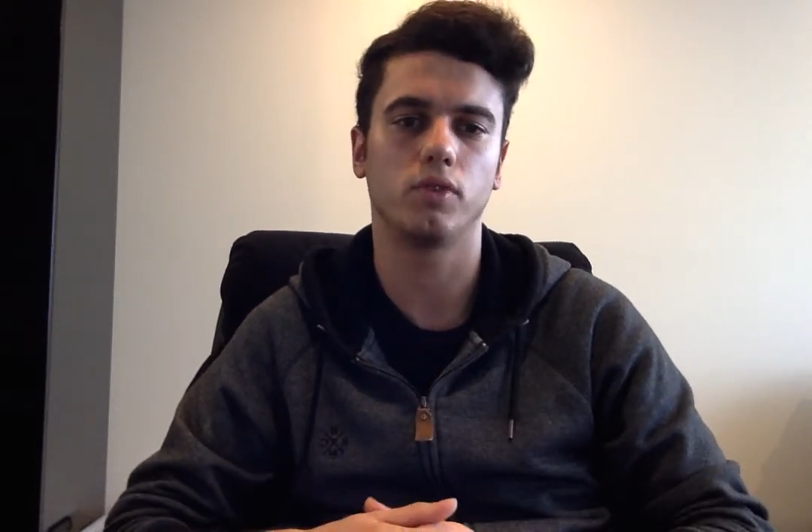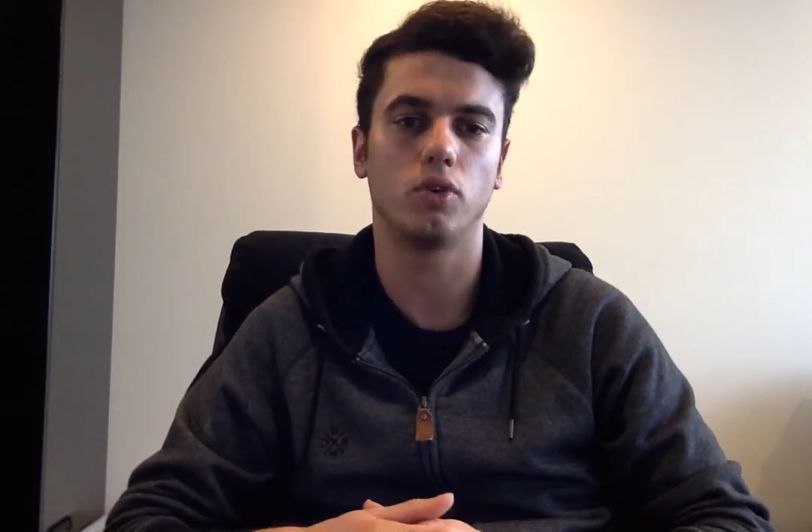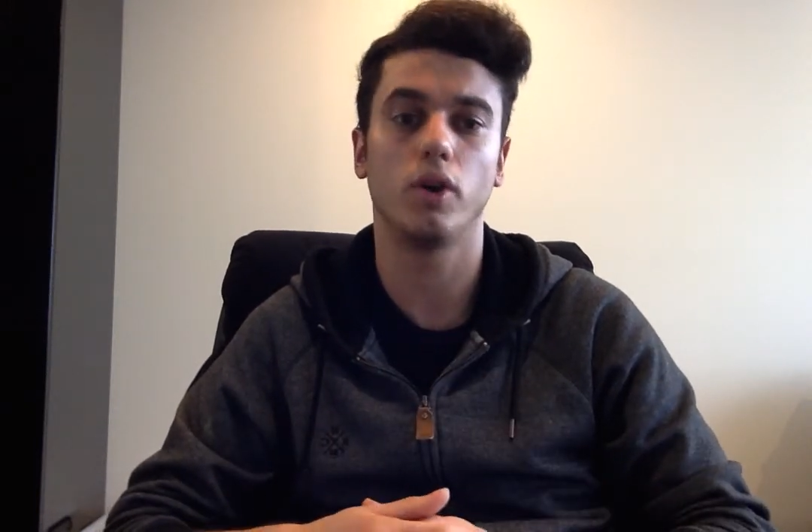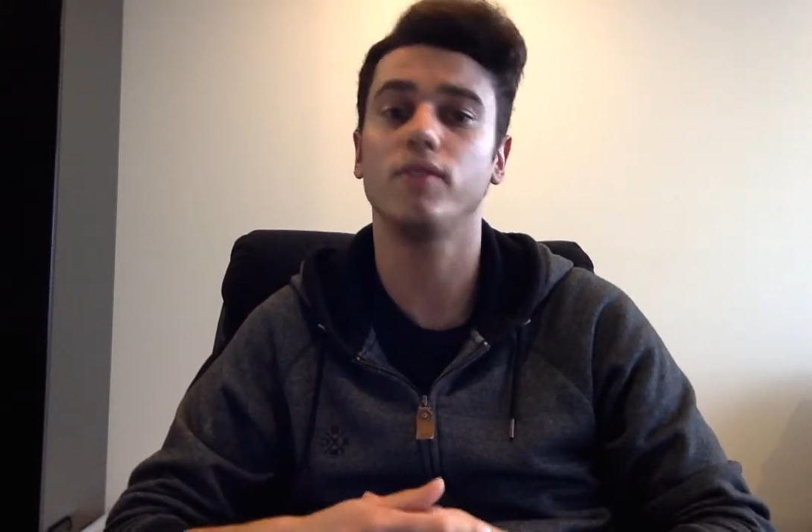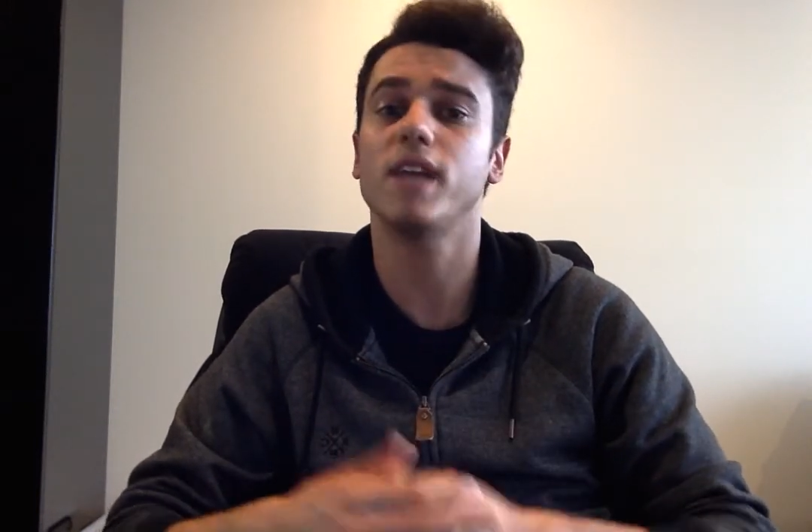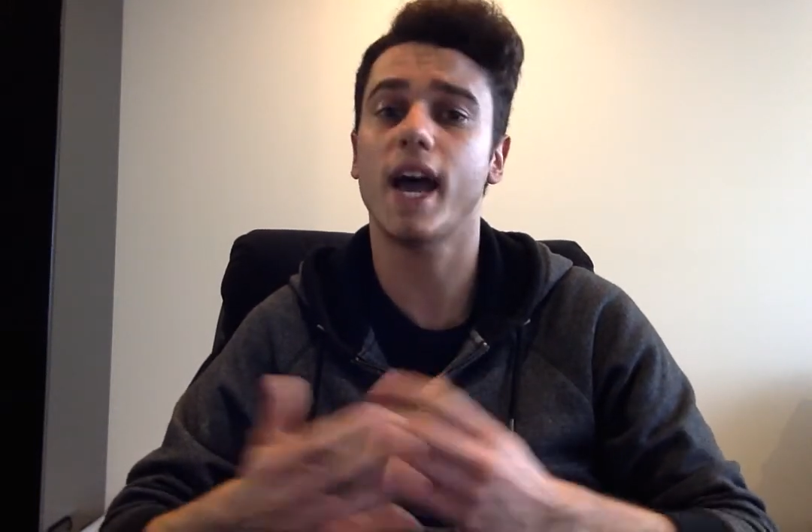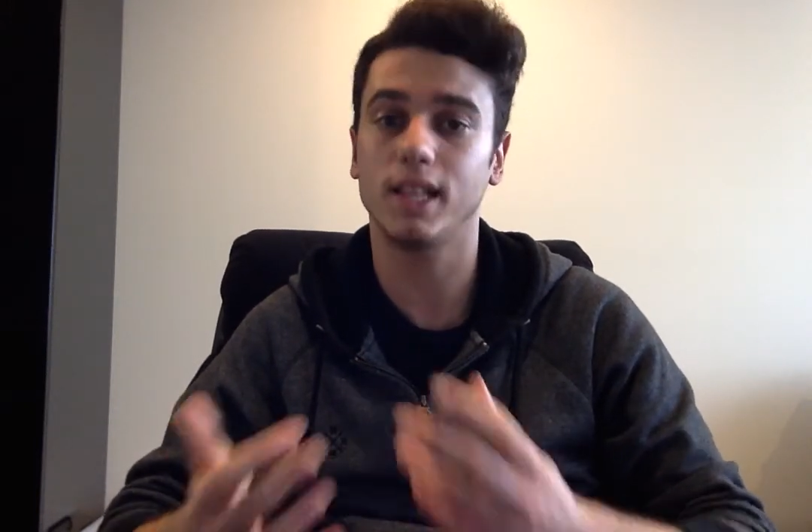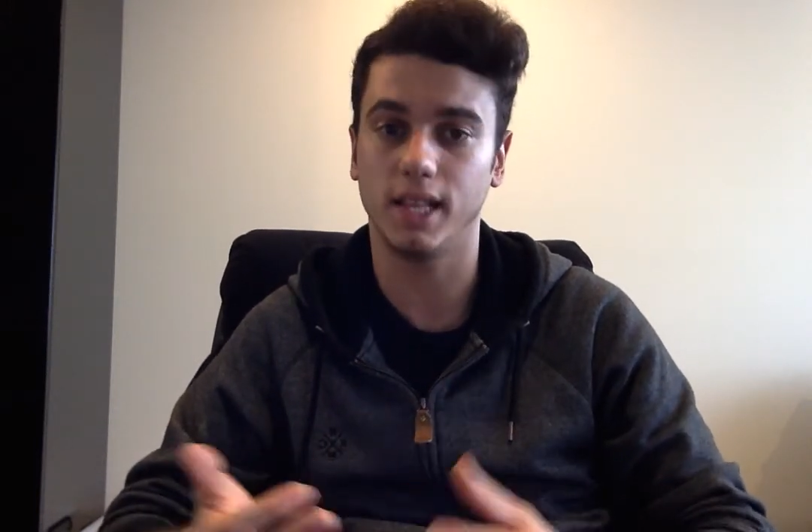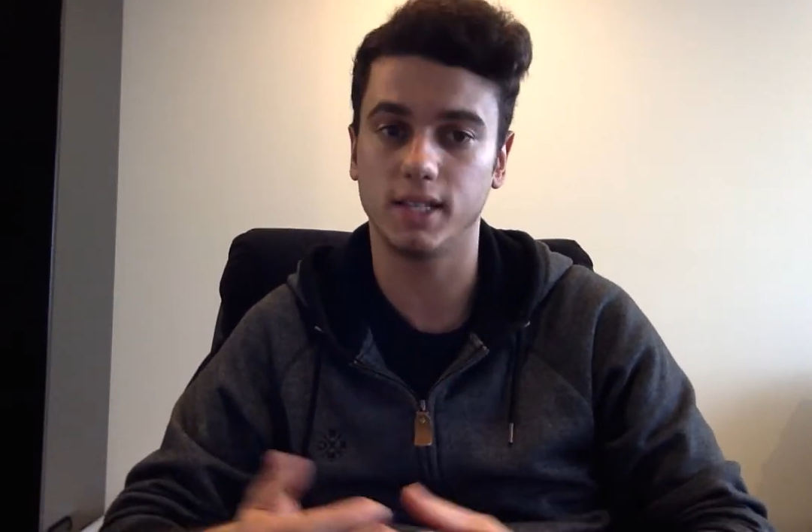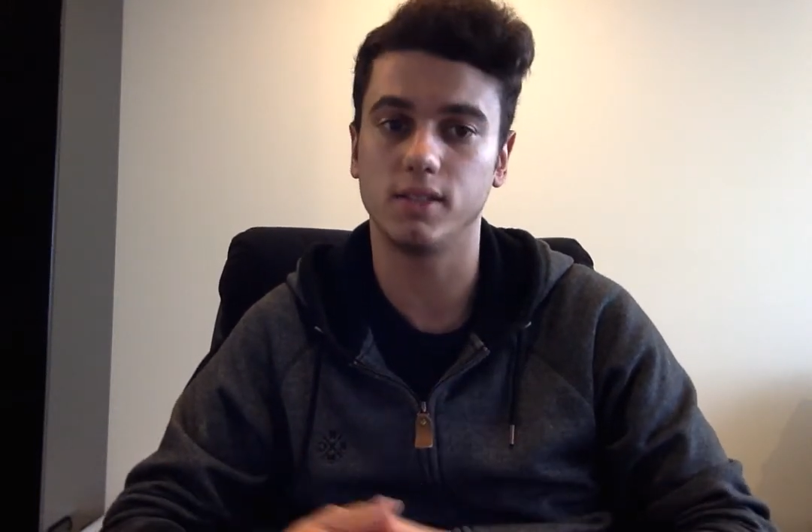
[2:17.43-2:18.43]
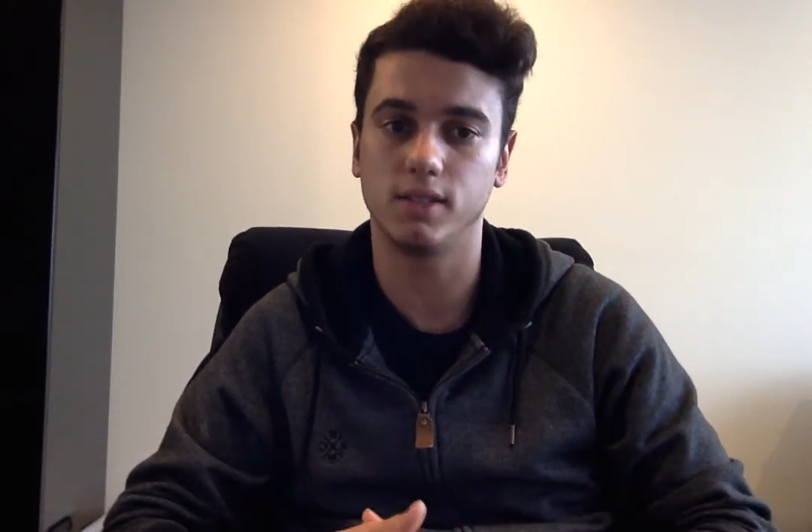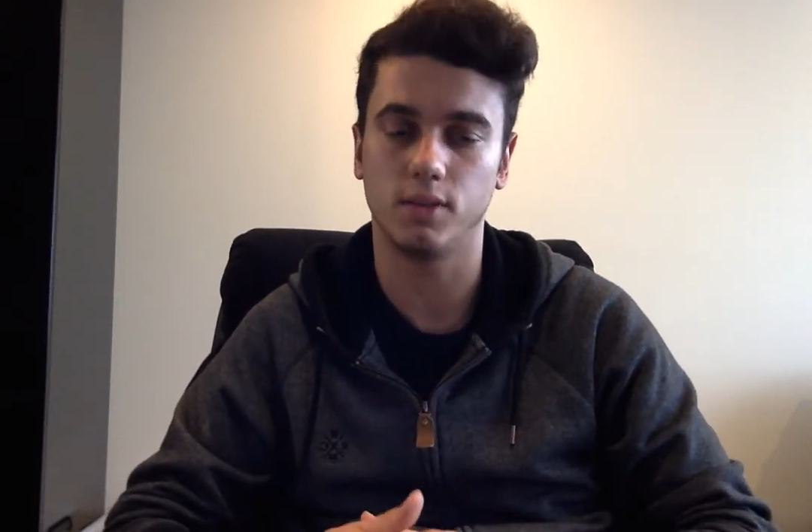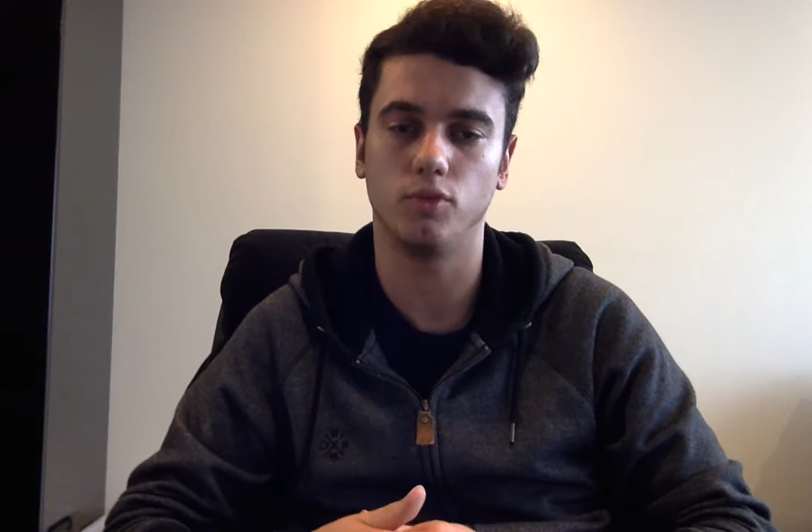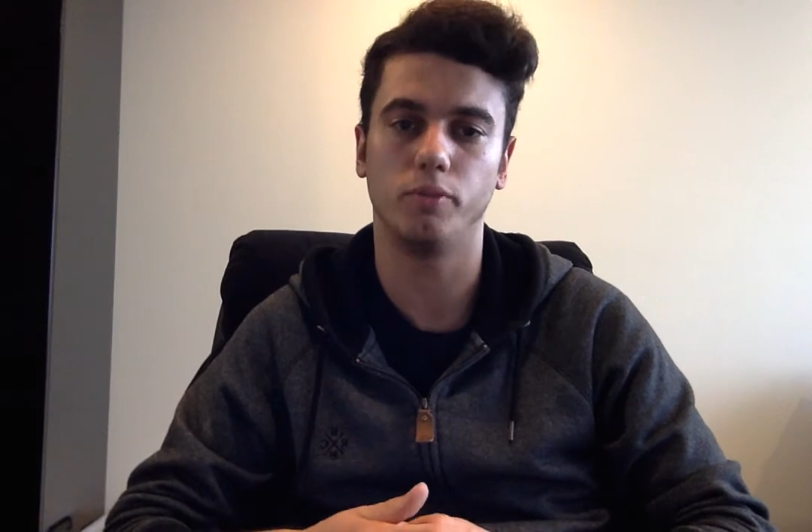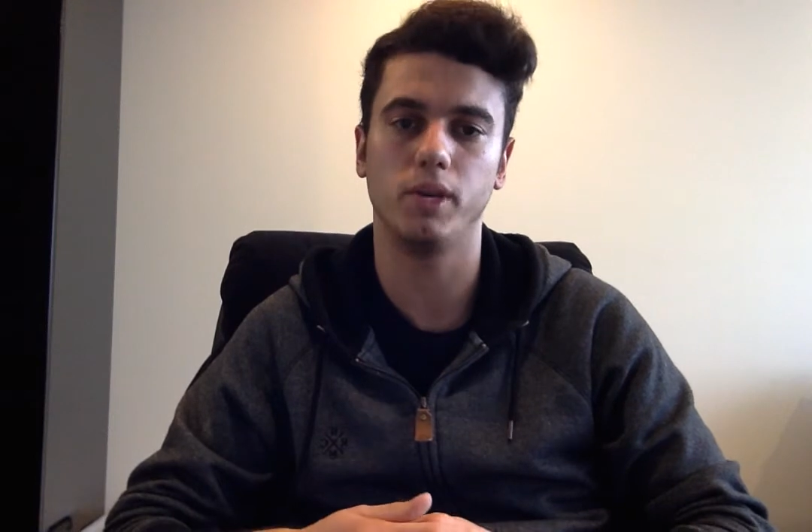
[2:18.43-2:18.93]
or even add lessons that will